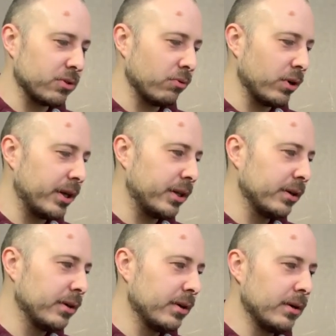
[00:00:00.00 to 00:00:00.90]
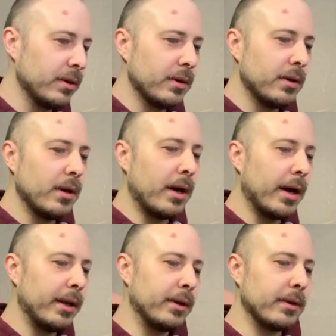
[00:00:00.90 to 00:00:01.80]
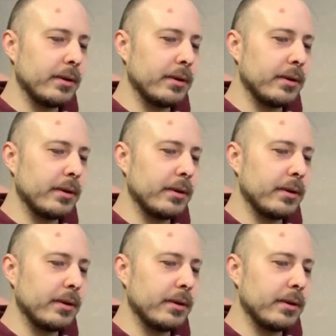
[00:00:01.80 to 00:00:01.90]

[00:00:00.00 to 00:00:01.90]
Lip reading: to read. And